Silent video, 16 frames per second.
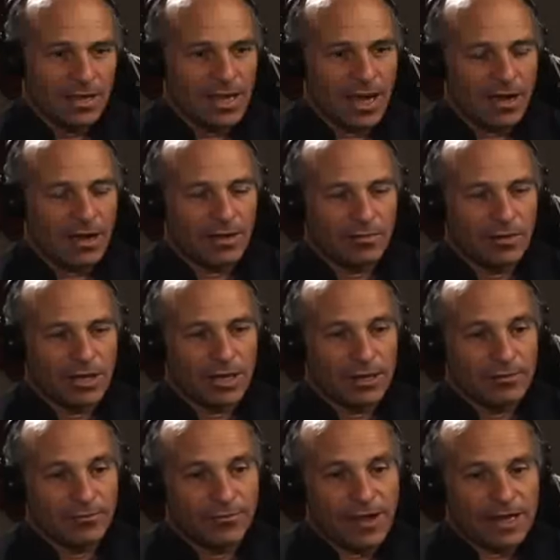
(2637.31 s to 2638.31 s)
Yeah, well,
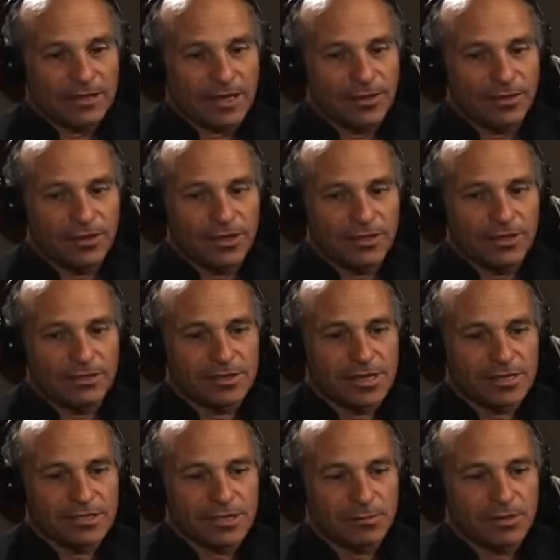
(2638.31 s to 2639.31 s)
and in fact, I think that,
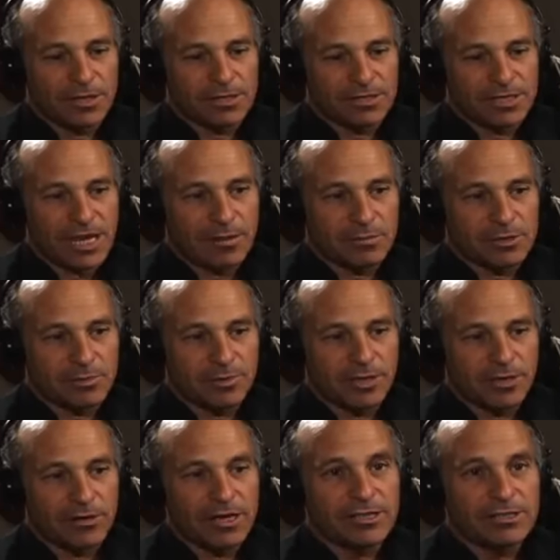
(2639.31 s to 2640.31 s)
that some of the establishment,
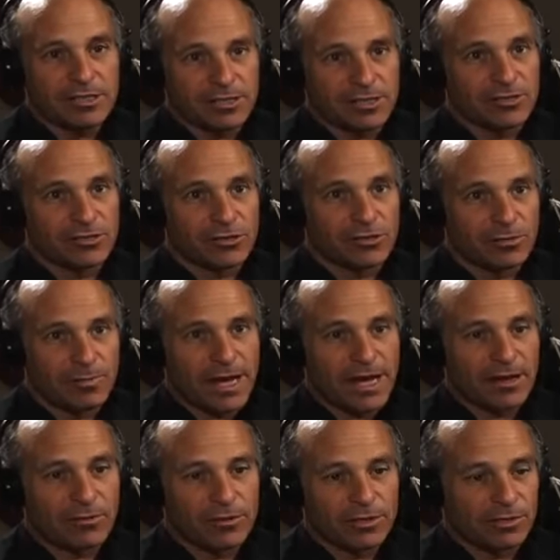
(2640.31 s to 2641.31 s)
there is this internal
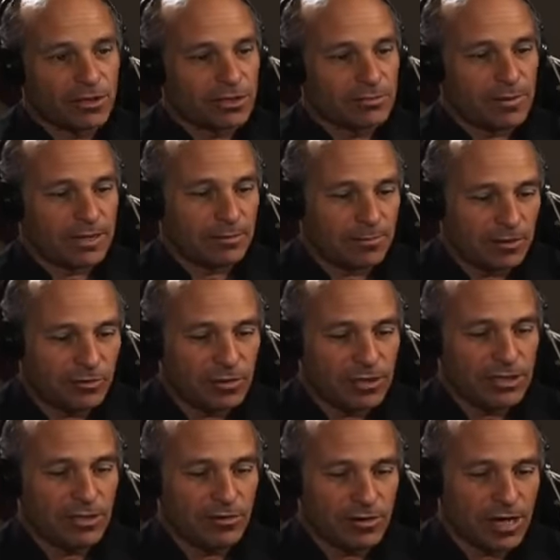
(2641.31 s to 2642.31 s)
battle we talked about
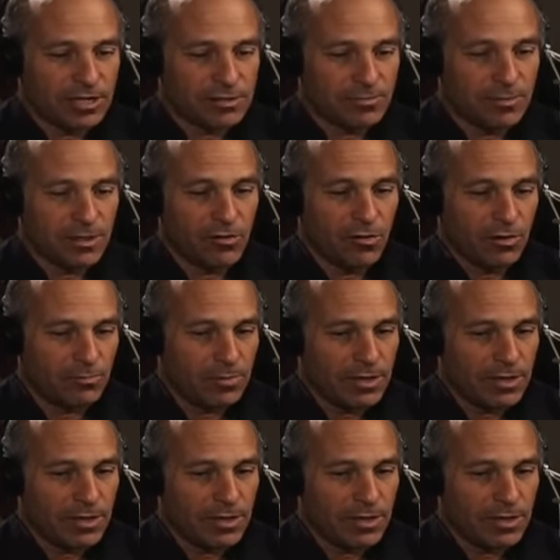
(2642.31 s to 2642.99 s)
between neocons and big oil.